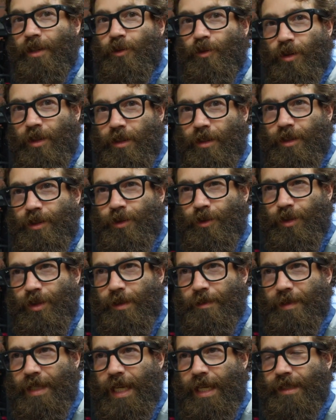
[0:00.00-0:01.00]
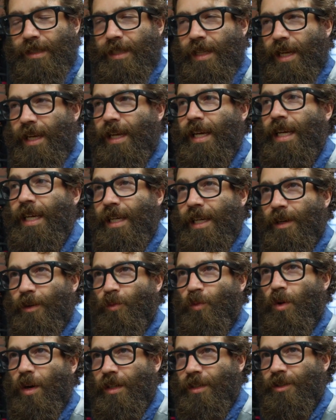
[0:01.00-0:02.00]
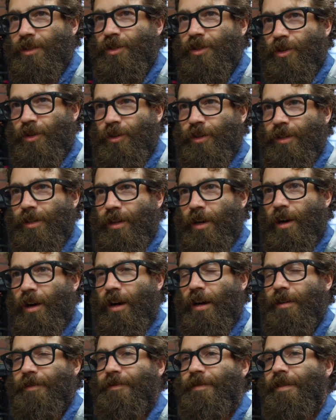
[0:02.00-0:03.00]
in order to do some testing. It was turned off,